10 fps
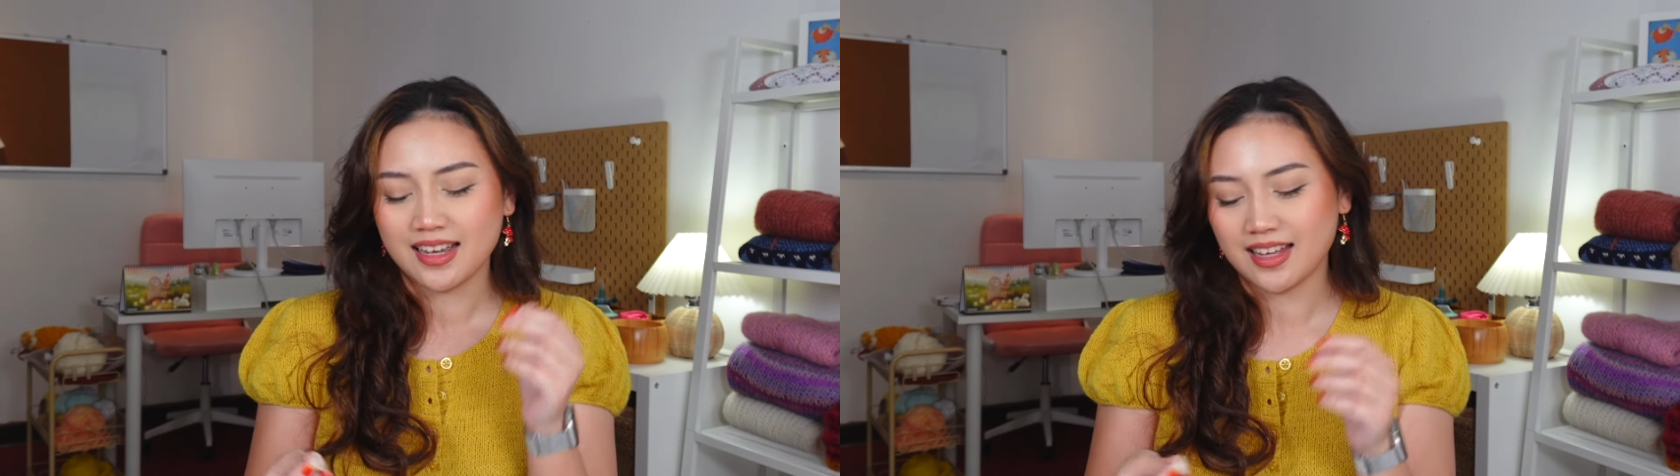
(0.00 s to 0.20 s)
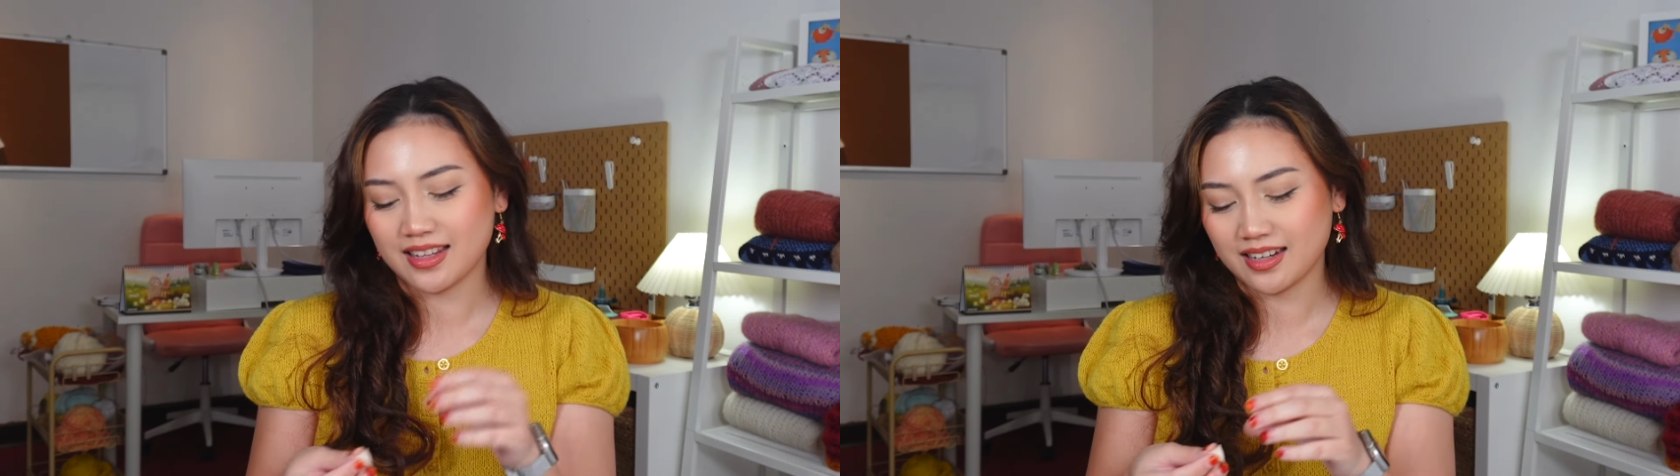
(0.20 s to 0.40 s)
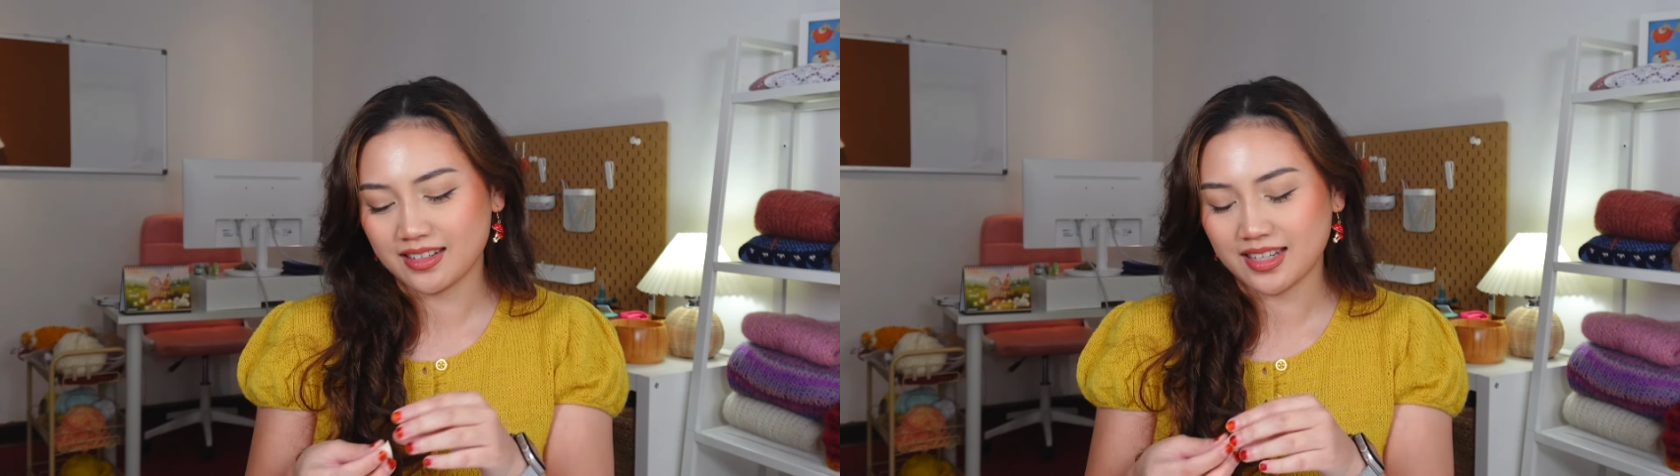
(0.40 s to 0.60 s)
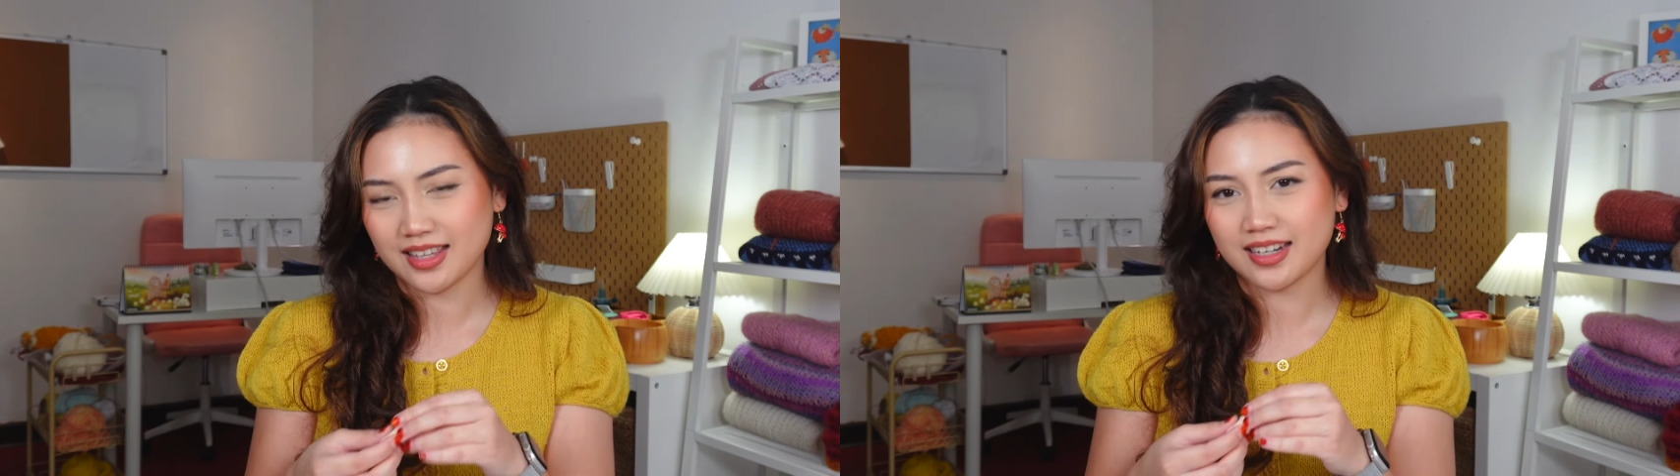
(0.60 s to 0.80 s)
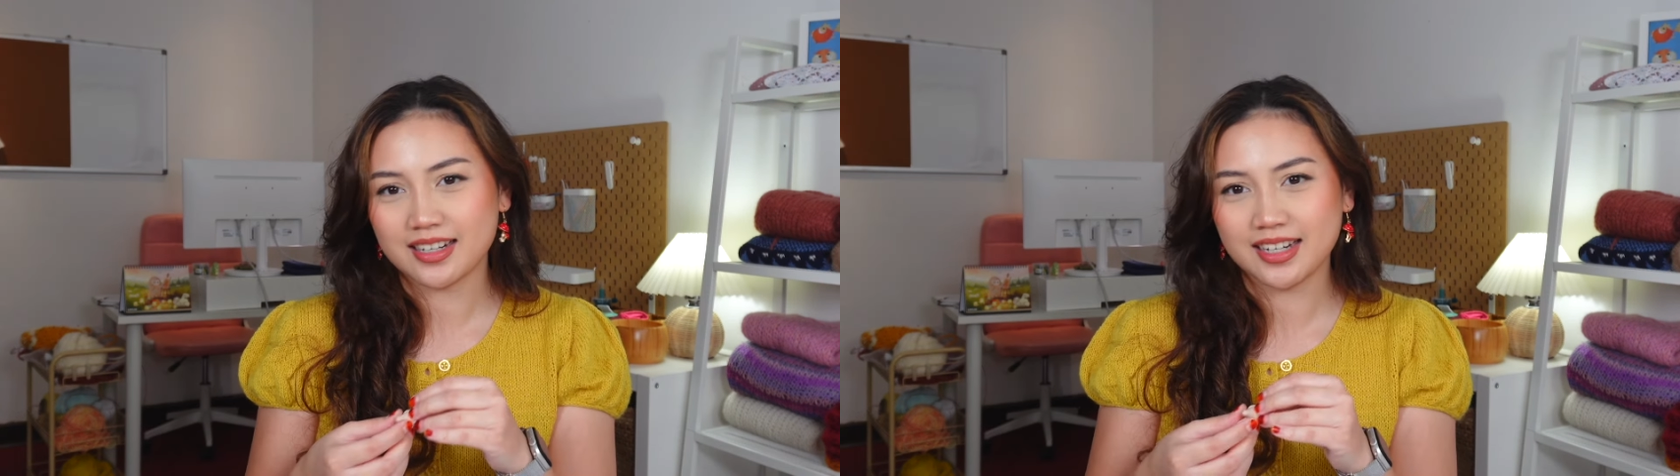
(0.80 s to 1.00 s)
And I was like,
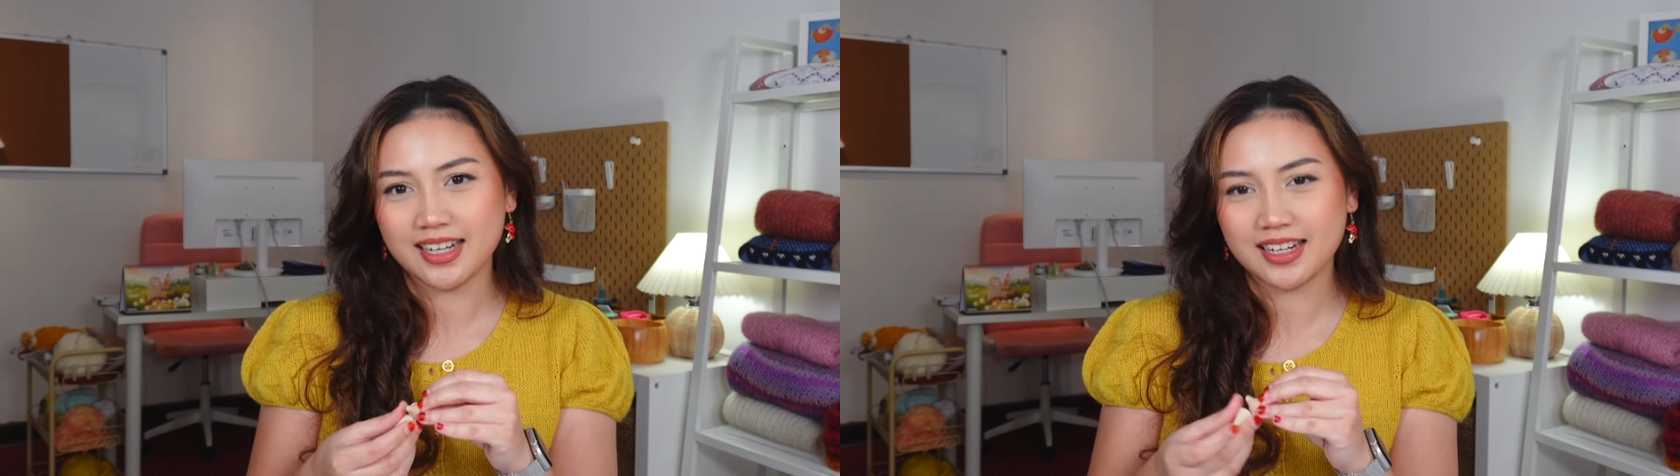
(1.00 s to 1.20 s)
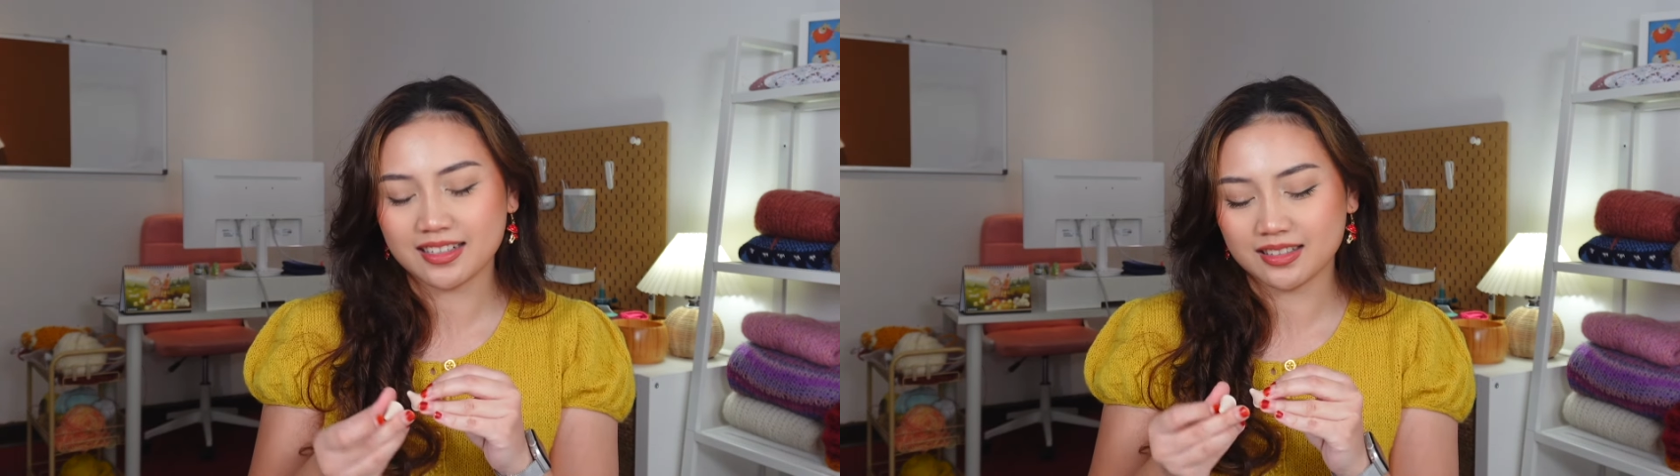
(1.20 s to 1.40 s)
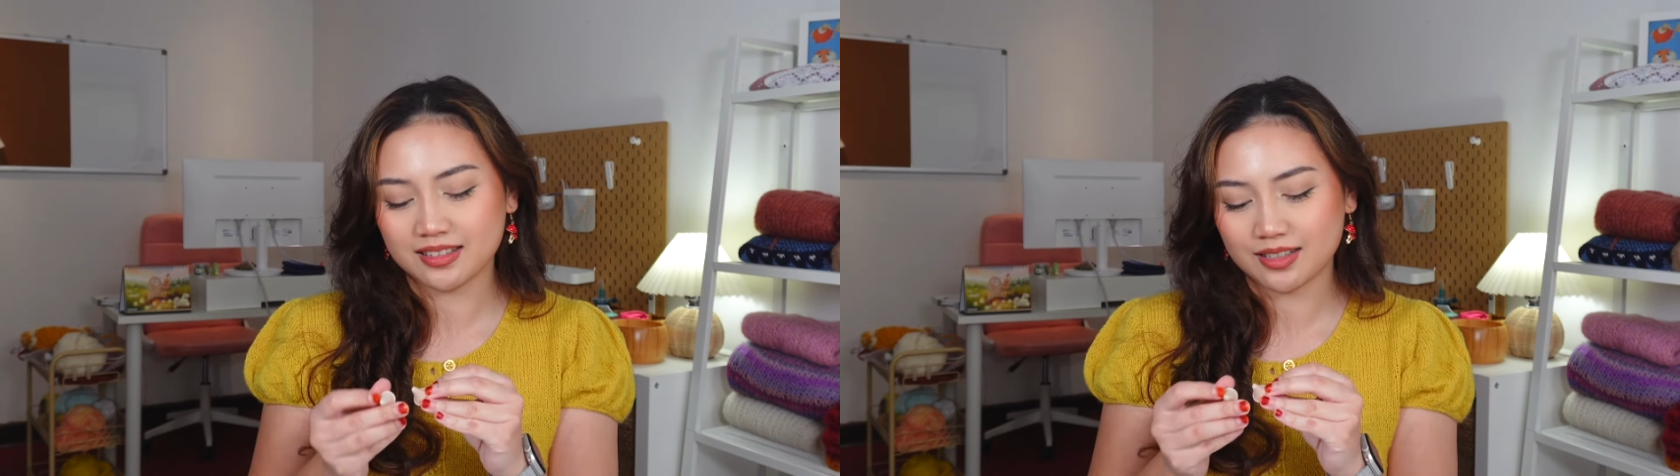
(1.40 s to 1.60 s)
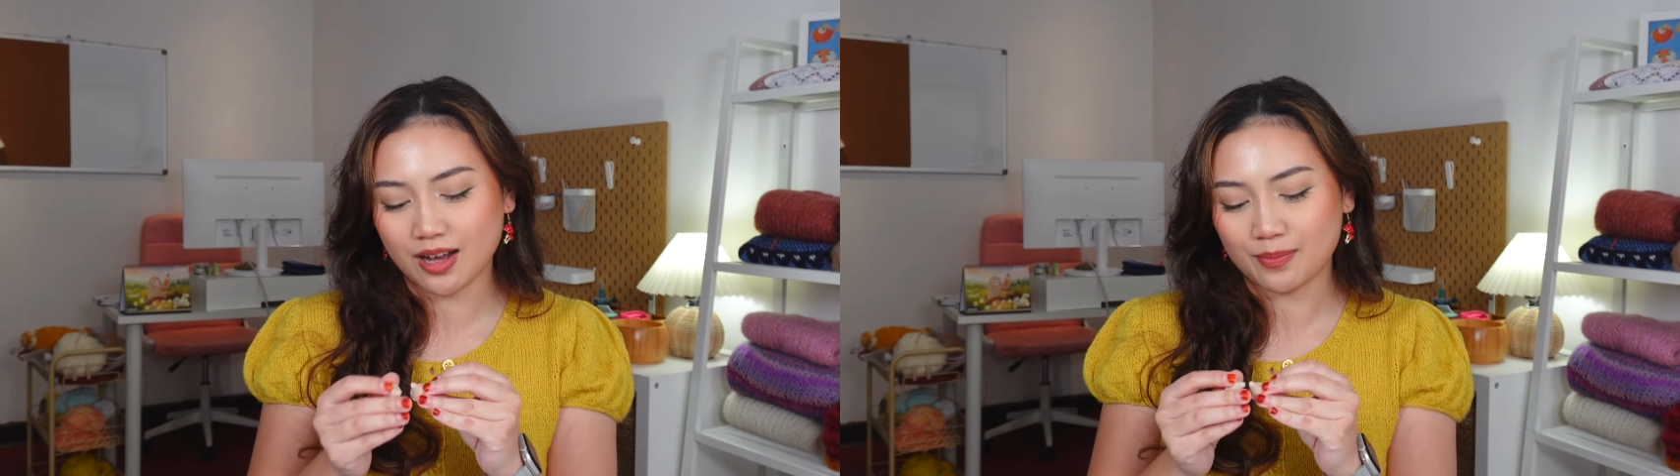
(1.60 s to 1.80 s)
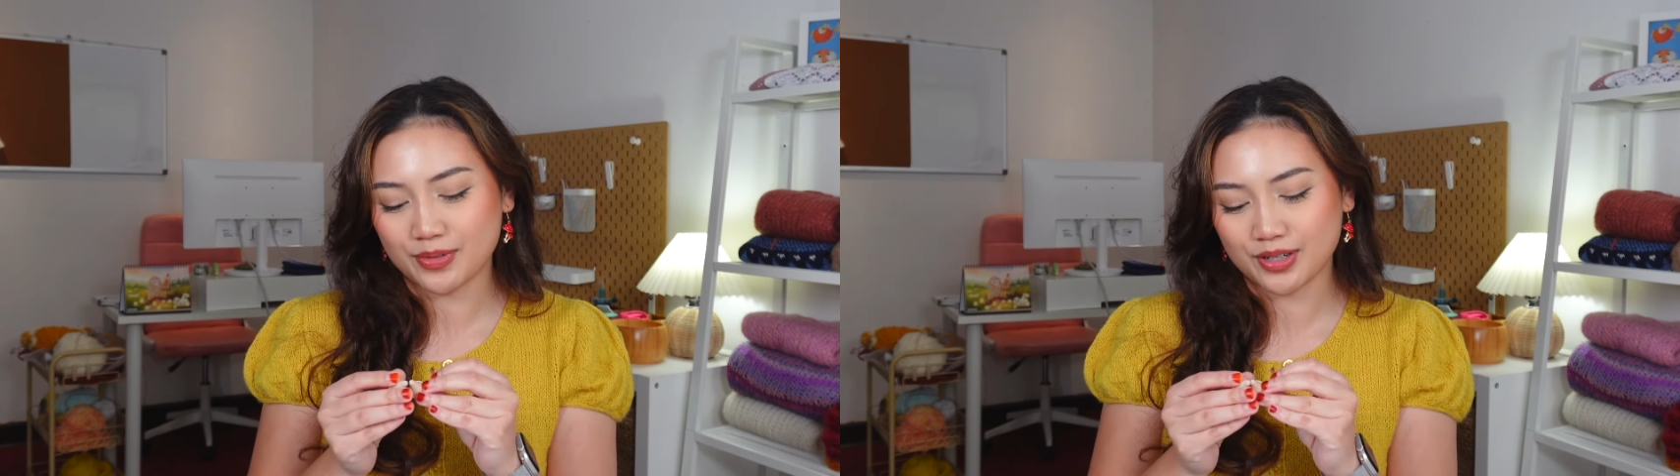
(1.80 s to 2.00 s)
they're needle
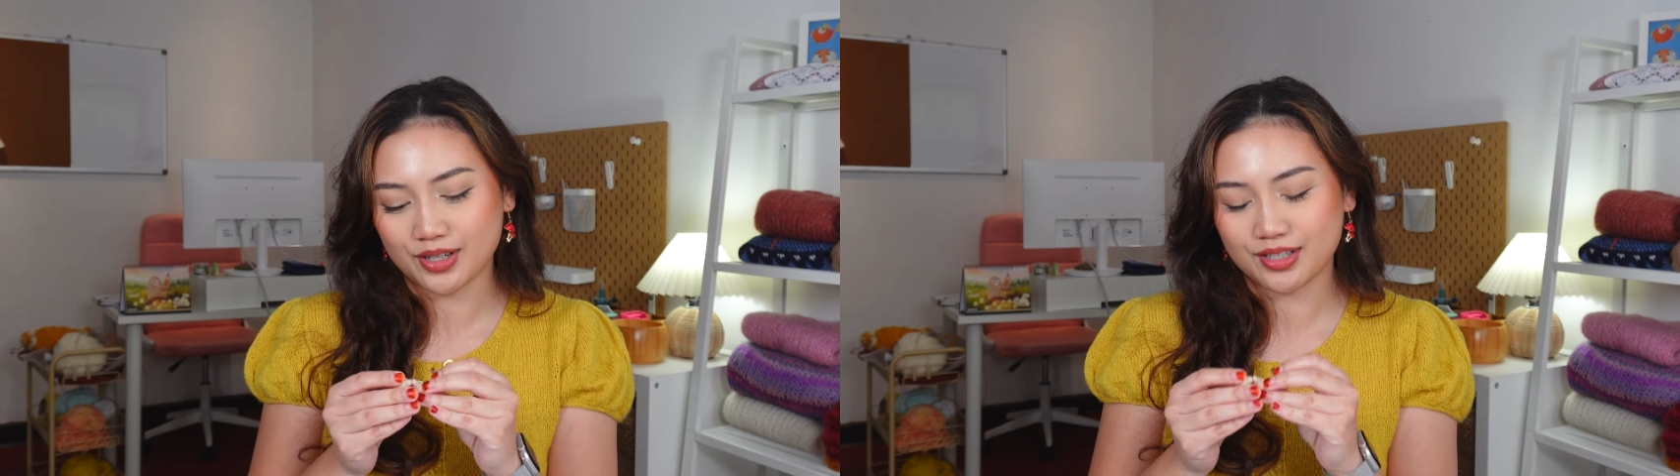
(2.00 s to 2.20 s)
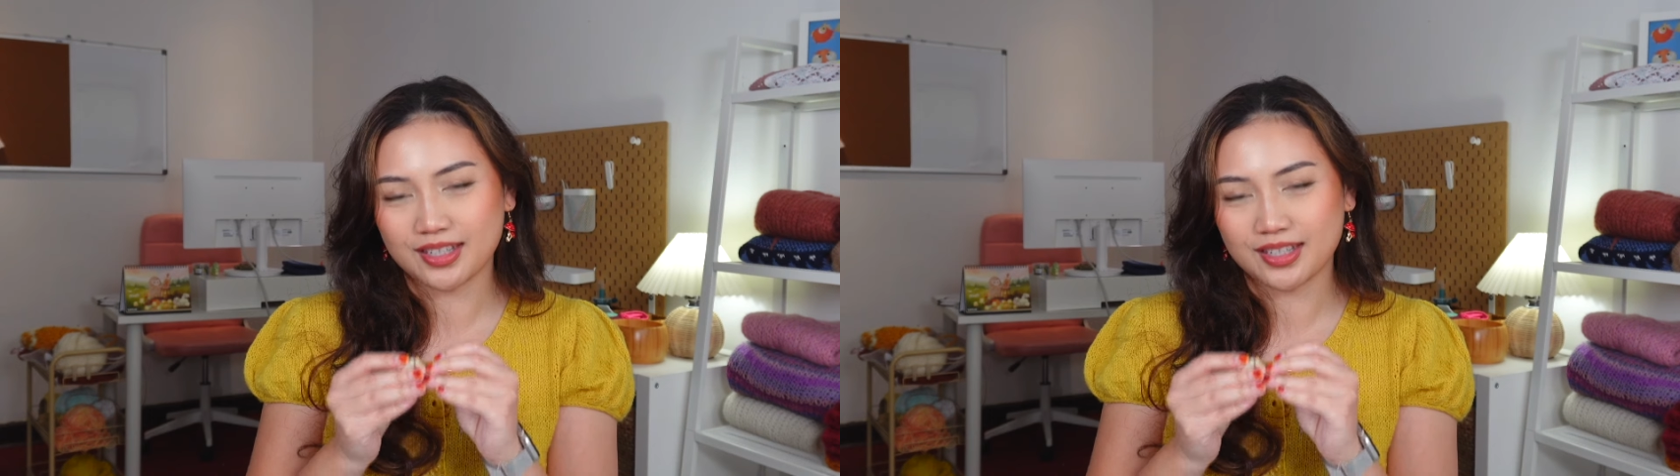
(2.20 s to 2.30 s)
stoppers.